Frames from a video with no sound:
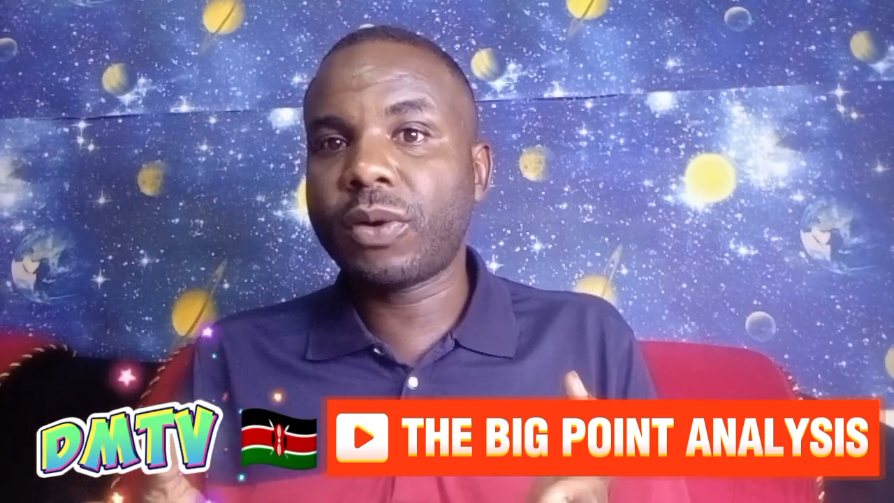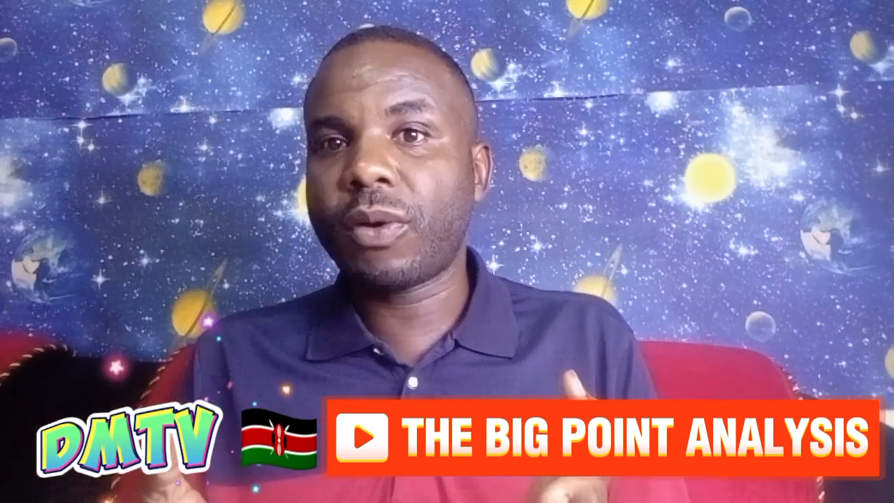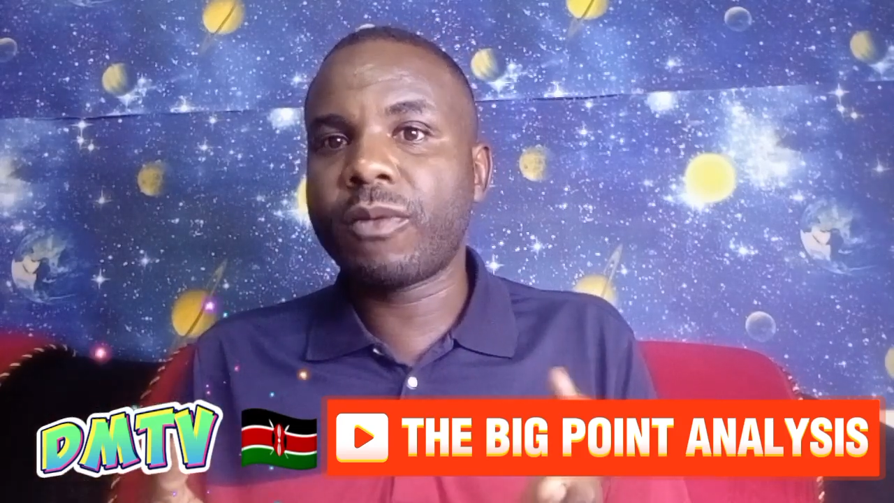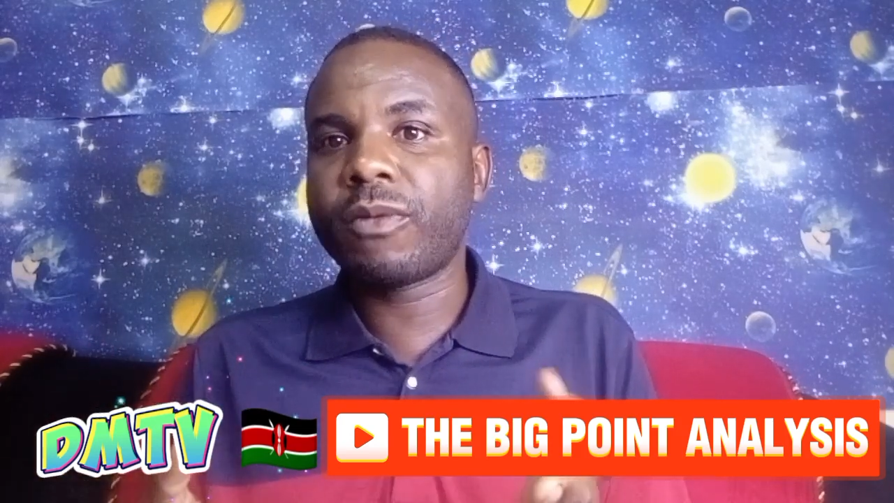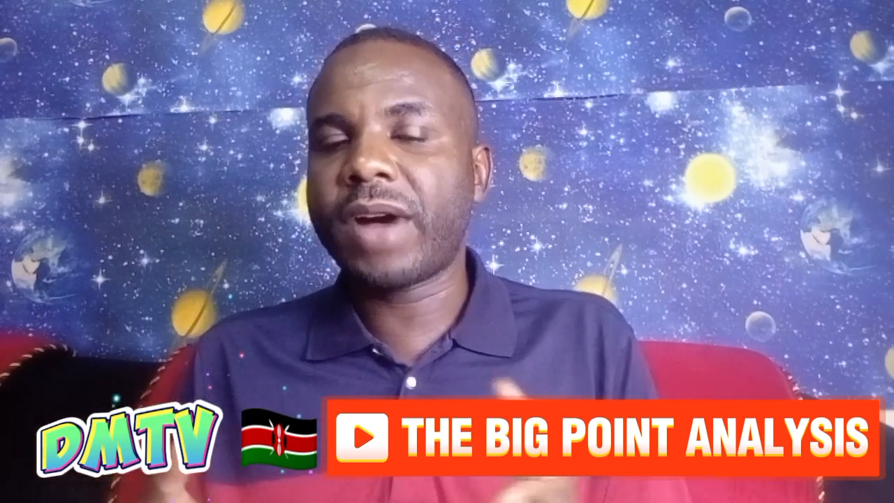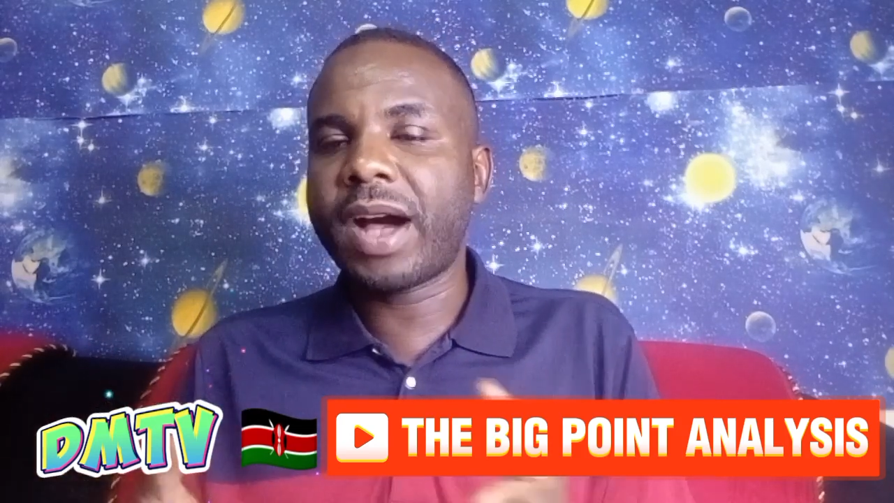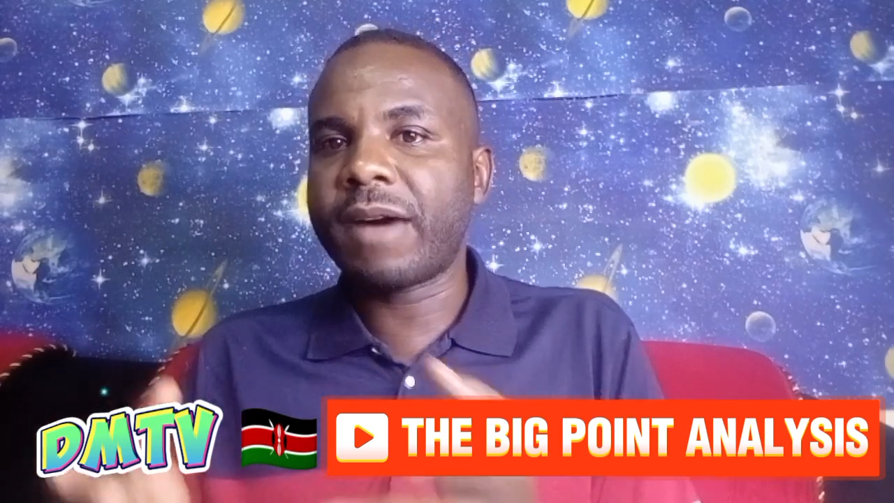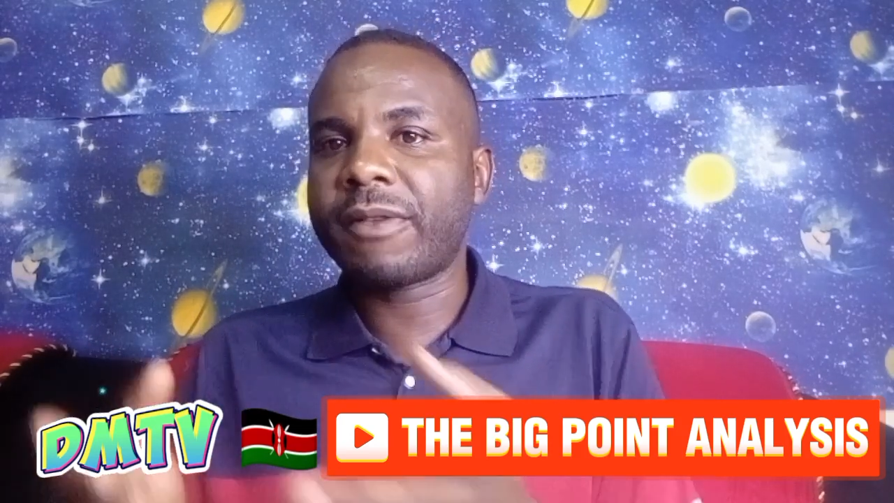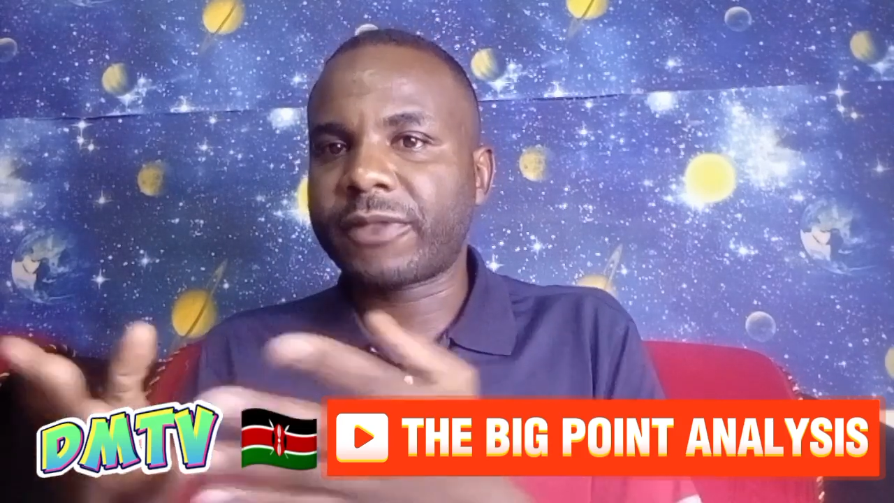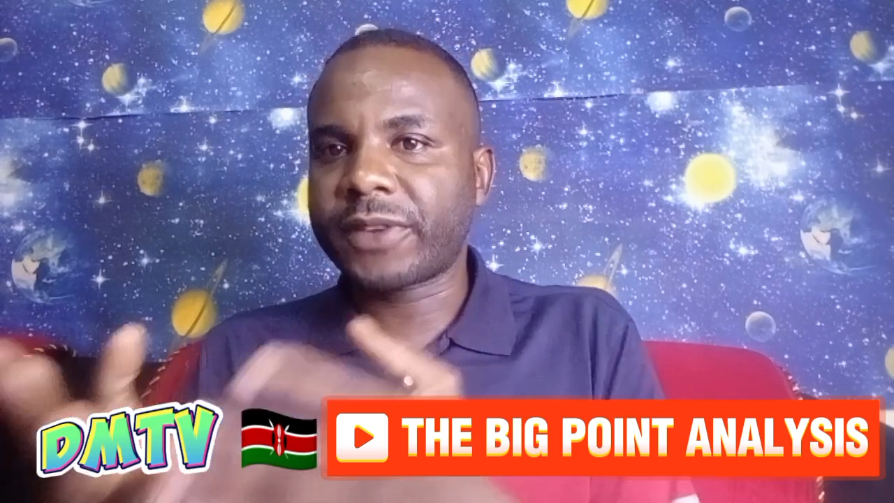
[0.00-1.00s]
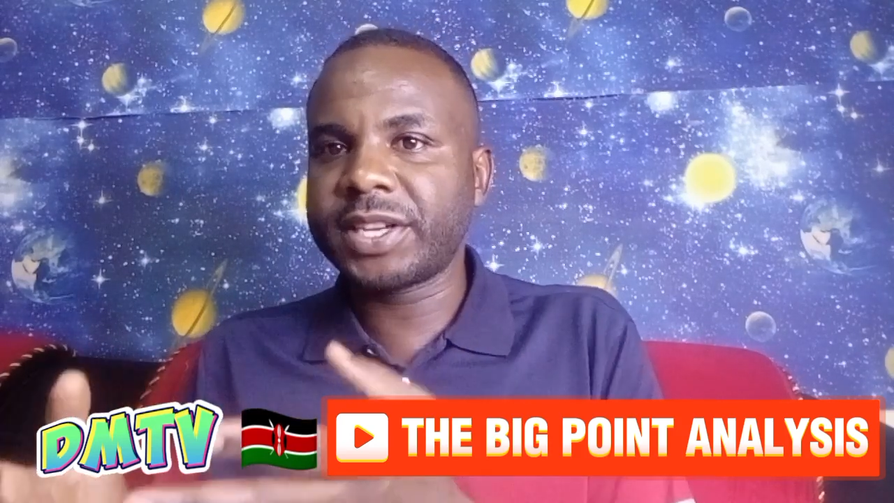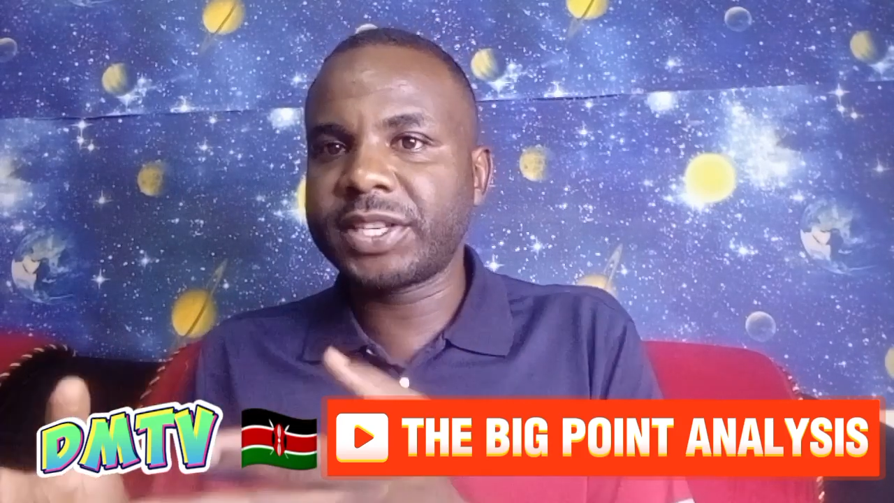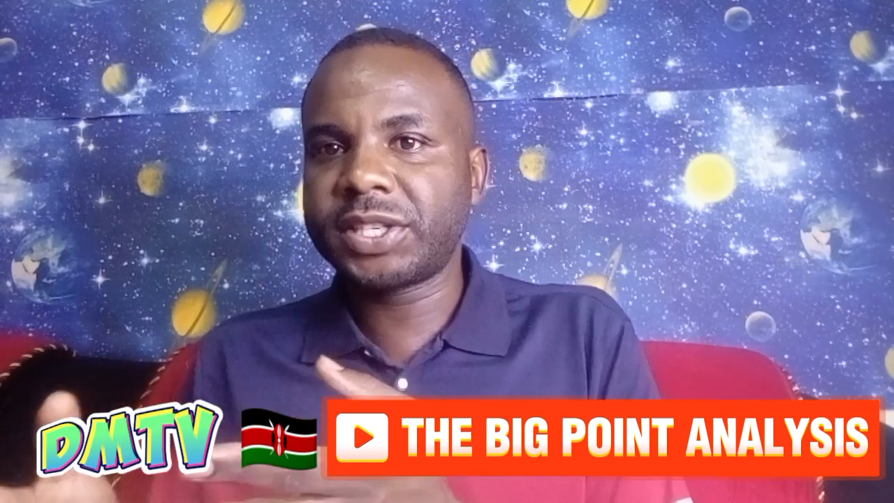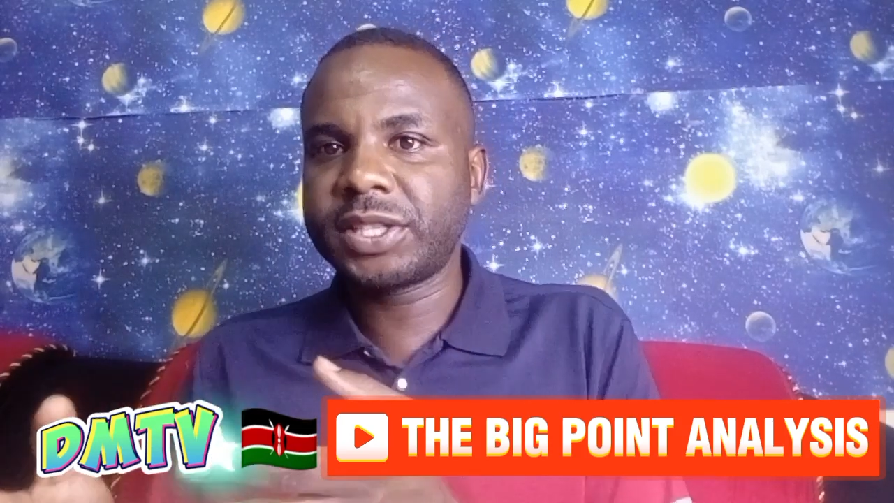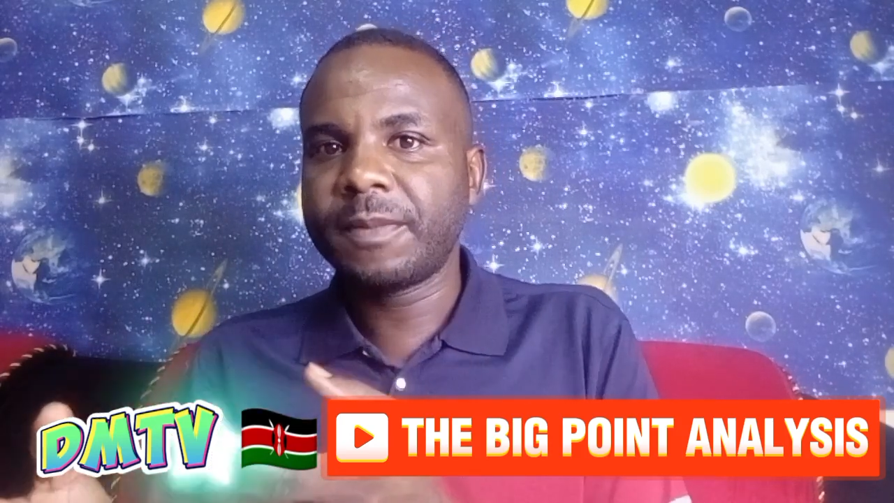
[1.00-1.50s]
of a
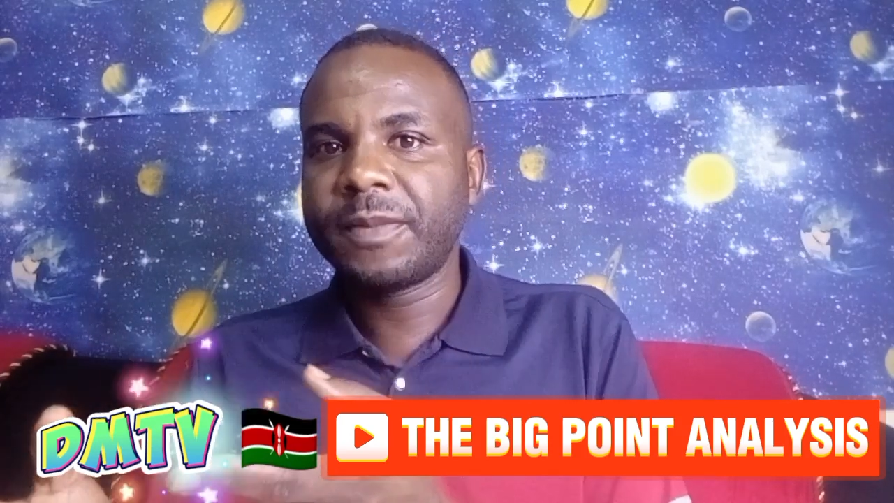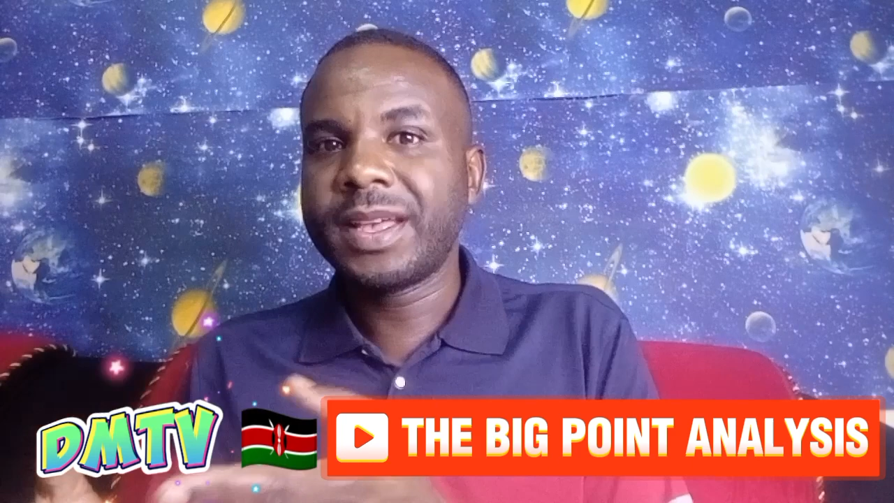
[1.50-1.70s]
fresh